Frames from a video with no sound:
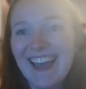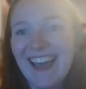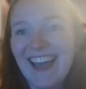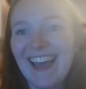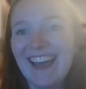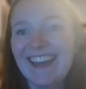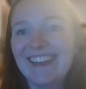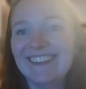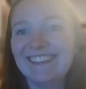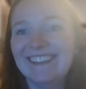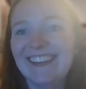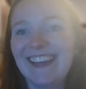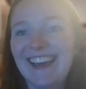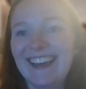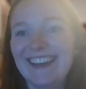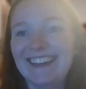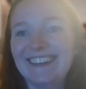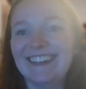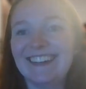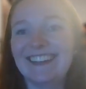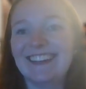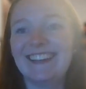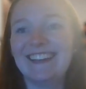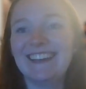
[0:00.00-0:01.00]
and
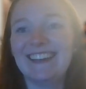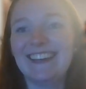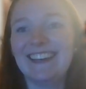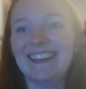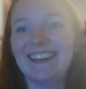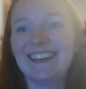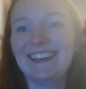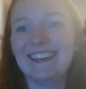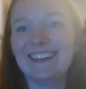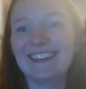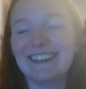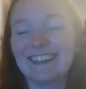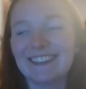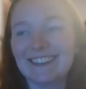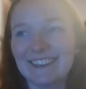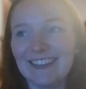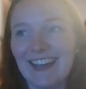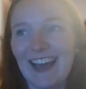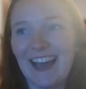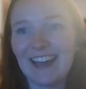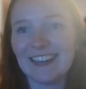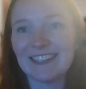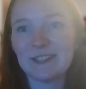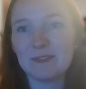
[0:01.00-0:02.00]
then the
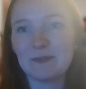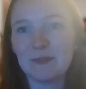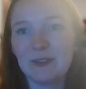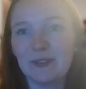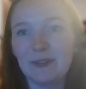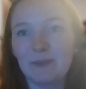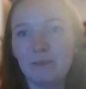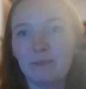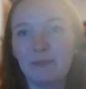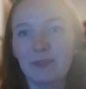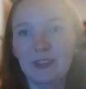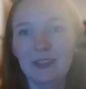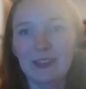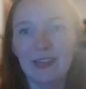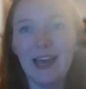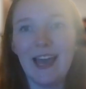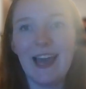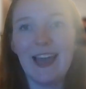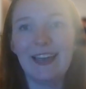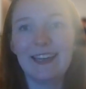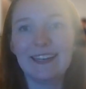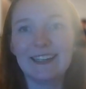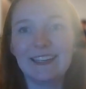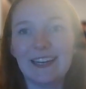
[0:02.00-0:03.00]
last
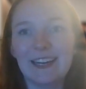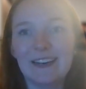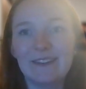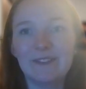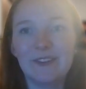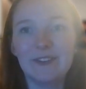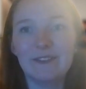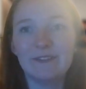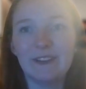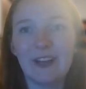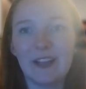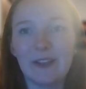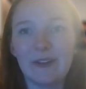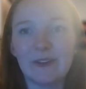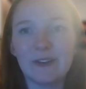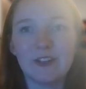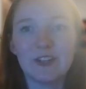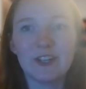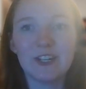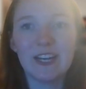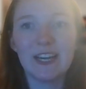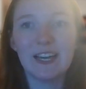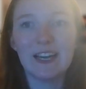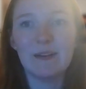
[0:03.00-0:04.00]
leg of the
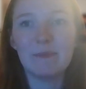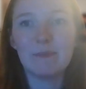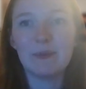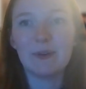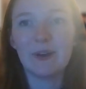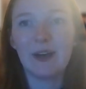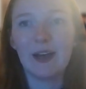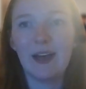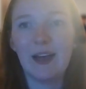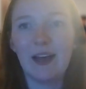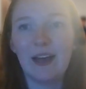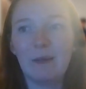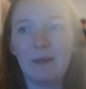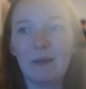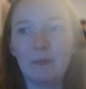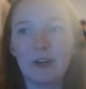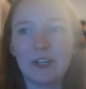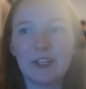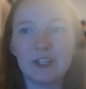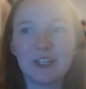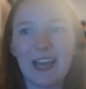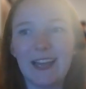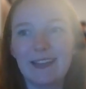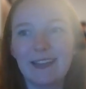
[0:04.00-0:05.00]
fellowship,
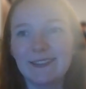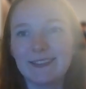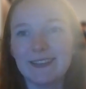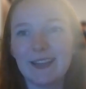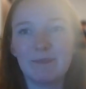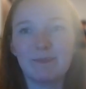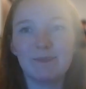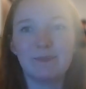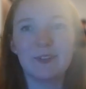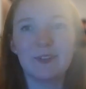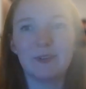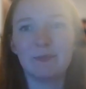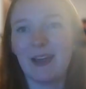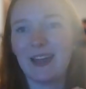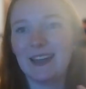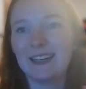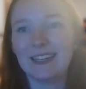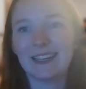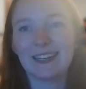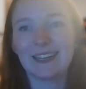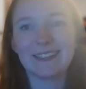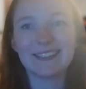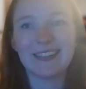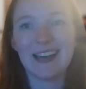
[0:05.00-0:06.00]
which ends up,
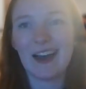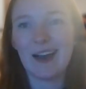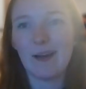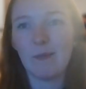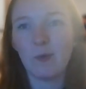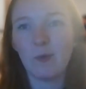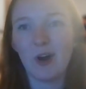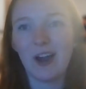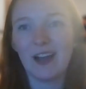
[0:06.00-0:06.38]
depending on time